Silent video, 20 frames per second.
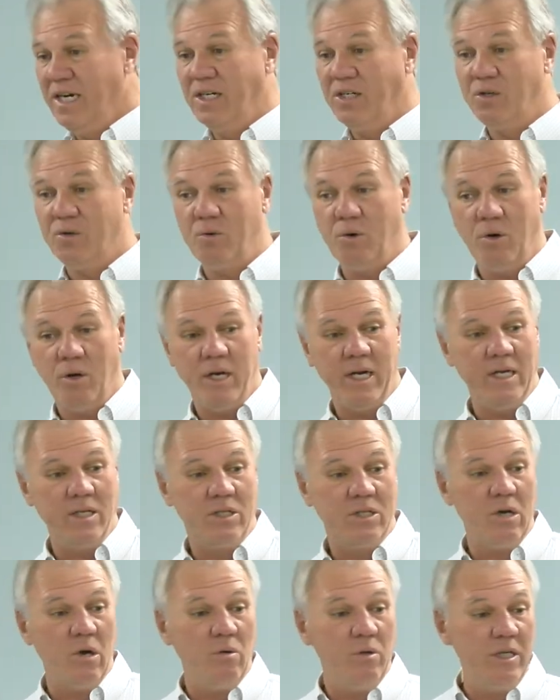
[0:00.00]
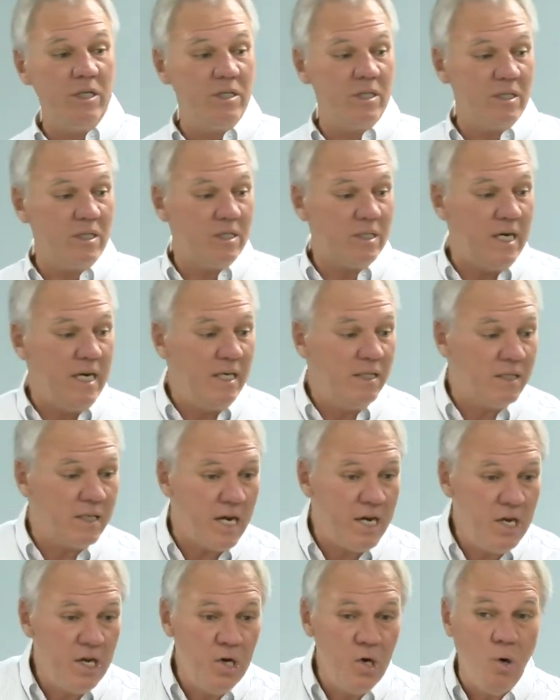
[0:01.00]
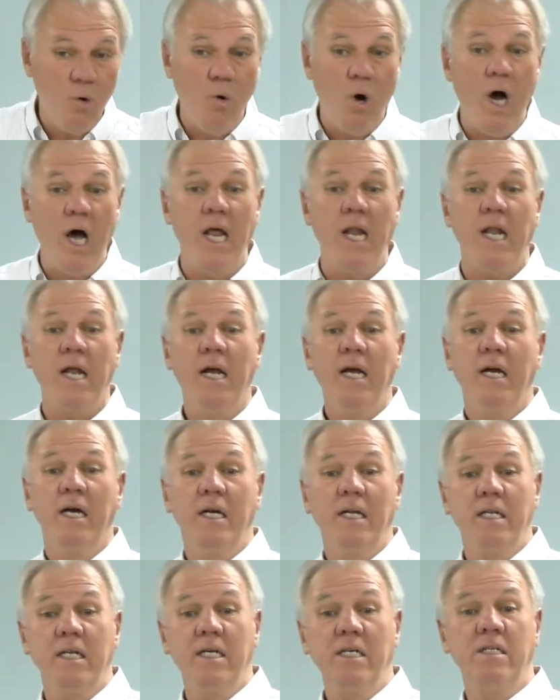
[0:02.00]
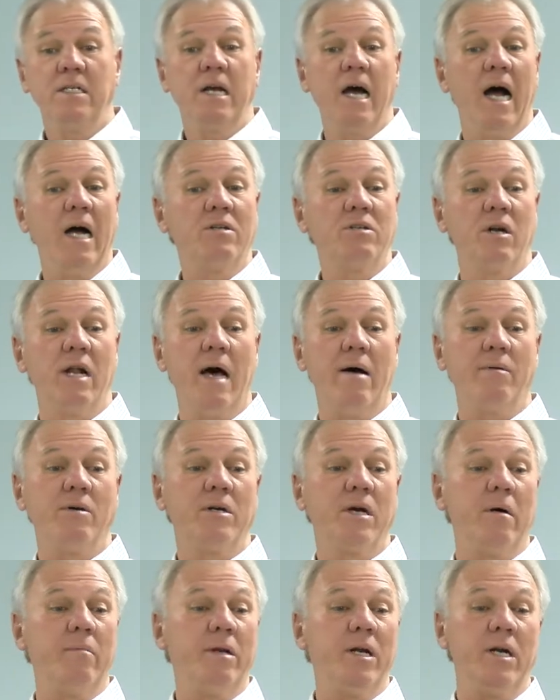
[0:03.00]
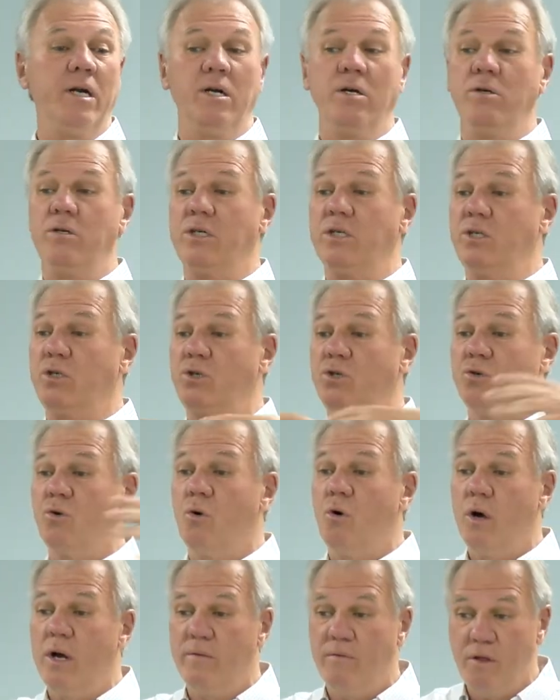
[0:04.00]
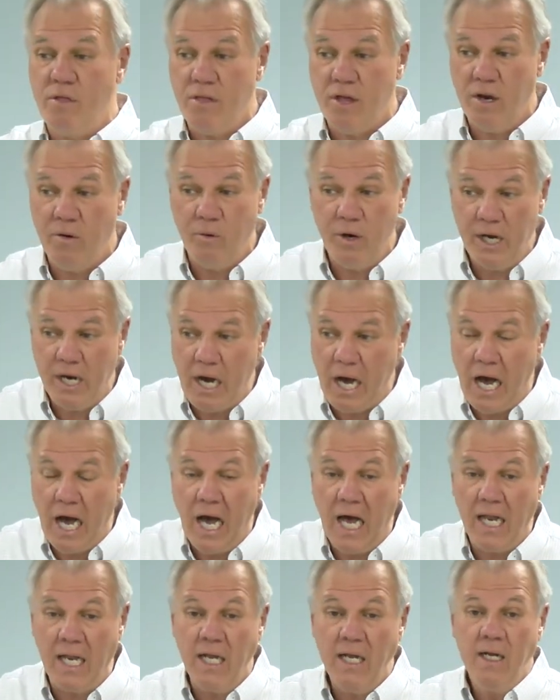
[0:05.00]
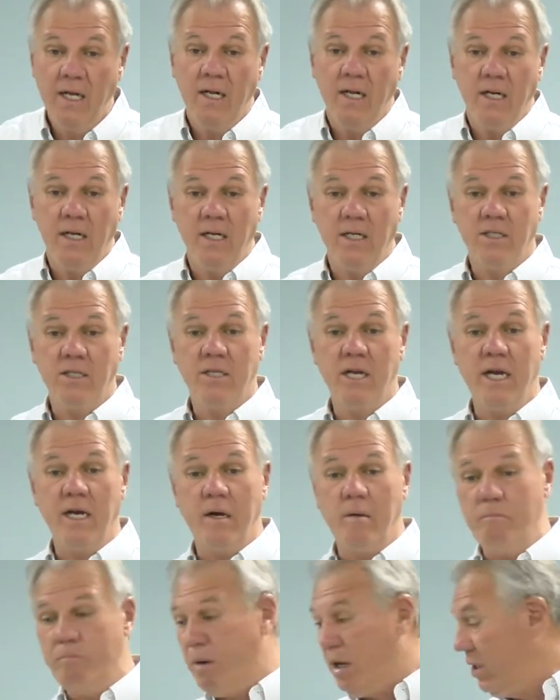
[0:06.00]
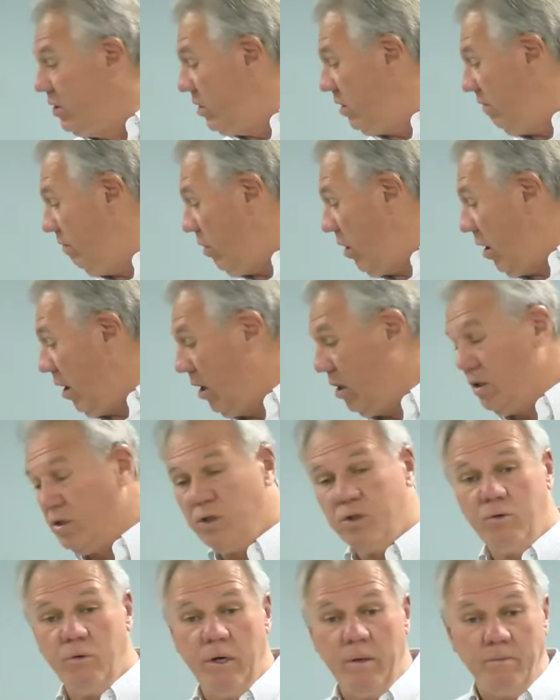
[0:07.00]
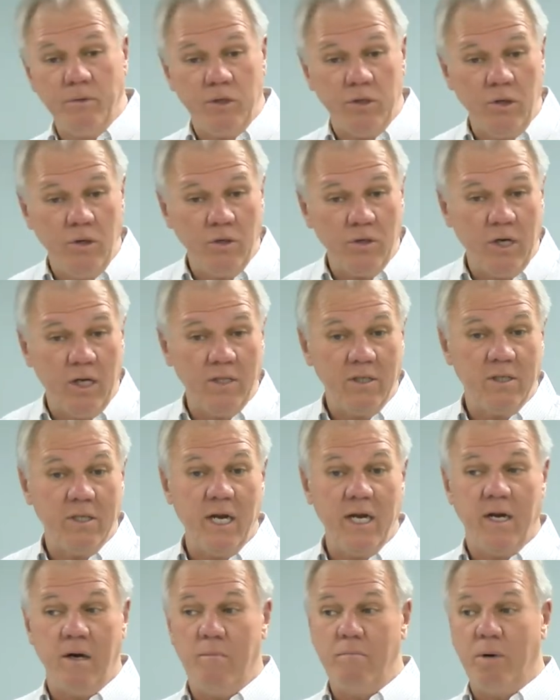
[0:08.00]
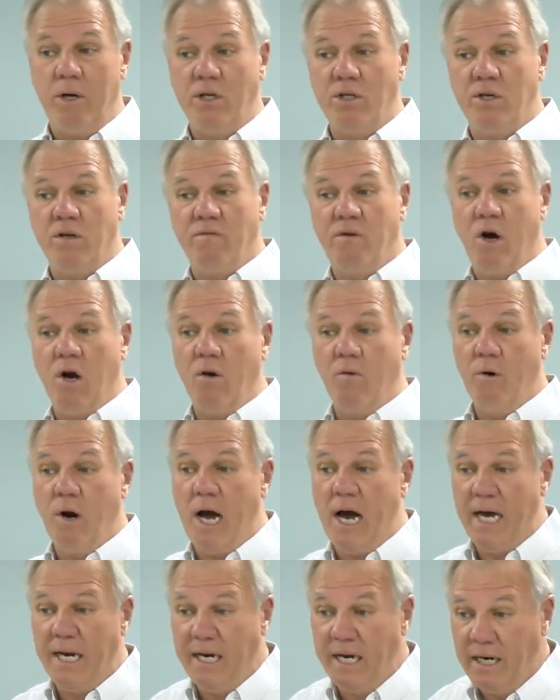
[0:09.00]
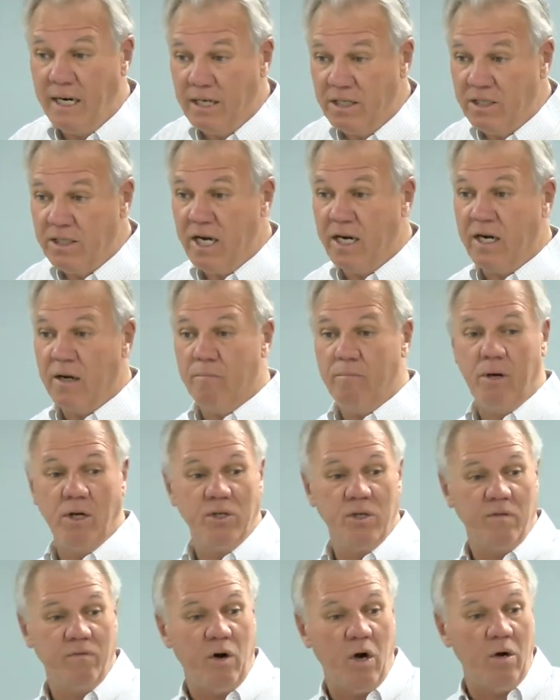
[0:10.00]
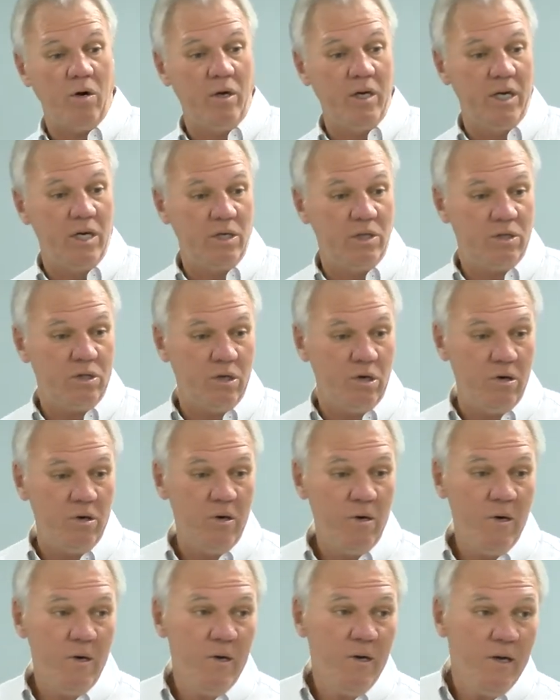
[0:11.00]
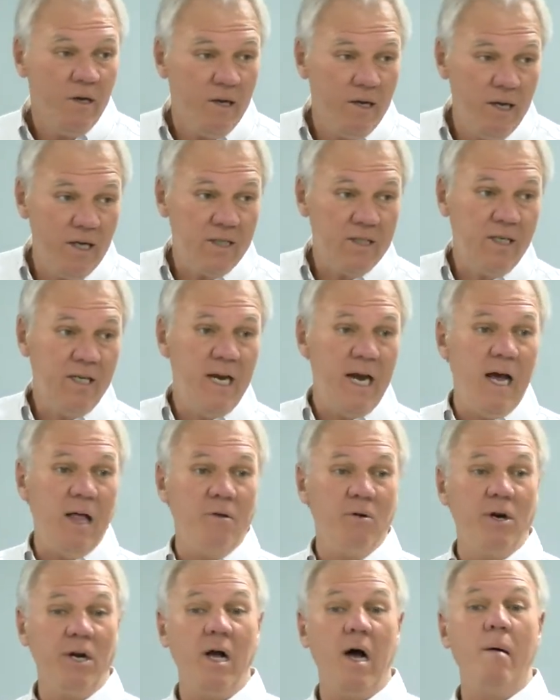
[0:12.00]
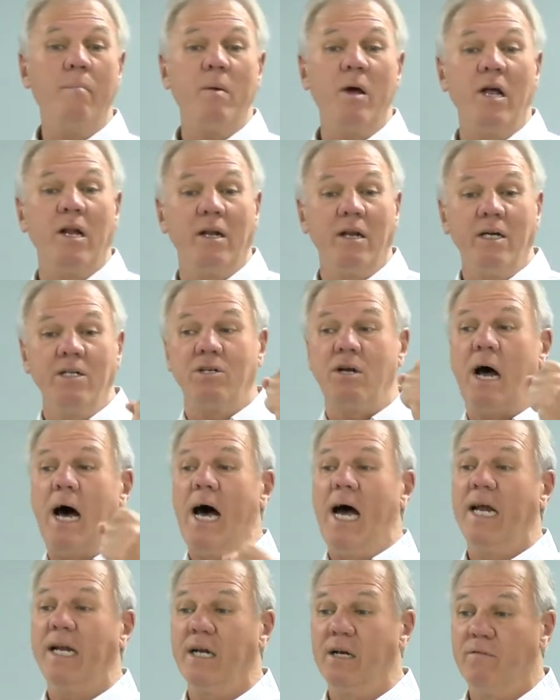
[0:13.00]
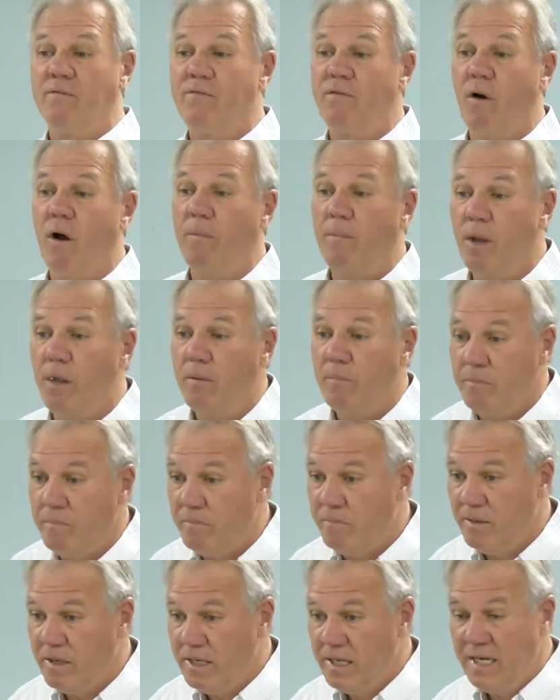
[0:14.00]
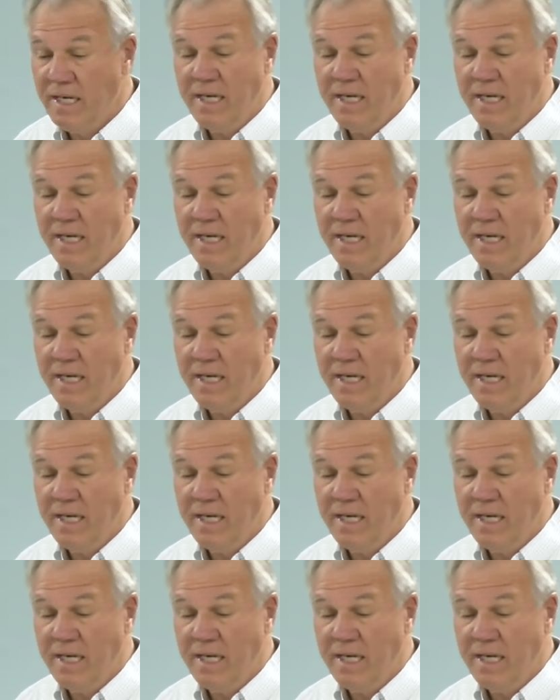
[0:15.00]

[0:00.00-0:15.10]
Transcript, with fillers: Israel. And so, these Essenes say, you know what? These guys allowed to come in here and destroy everything we got. Let's take a bunch of our scriptures. Let's take a bunch of our writing. Let's take a bunch of our literature. Let's gather it up and let's hide it from them.